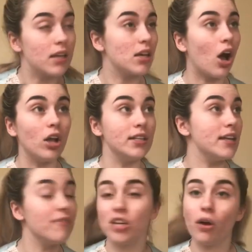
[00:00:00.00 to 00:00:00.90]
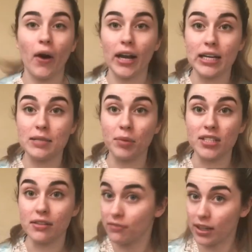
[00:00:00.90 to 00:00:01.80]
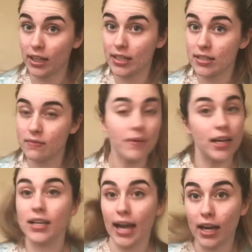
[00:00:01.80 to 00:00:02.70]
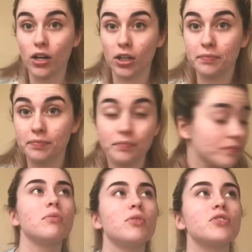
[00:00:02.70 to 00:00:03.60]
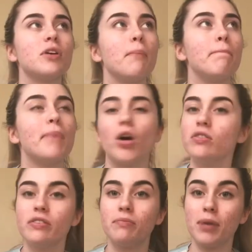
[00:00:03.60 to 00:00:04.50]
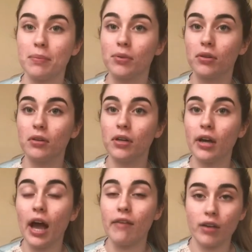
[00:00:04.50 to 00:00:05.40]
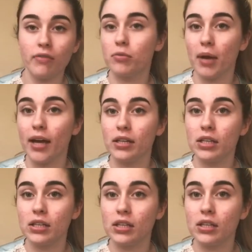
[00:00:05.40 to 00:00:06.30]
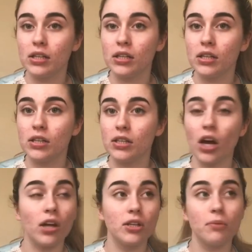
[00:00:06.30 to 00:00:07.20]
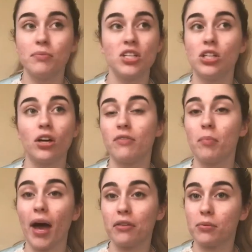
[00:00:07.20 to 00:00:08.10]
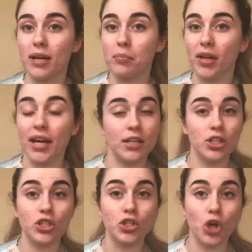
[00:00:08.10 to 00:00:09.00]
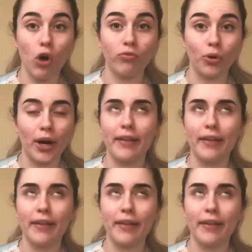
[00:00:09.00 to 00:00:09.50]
Y'all never know how to express your feelings and your anger. The most impulsive people I've ever met. Y'all, you don't even bother to make a plan. You just go for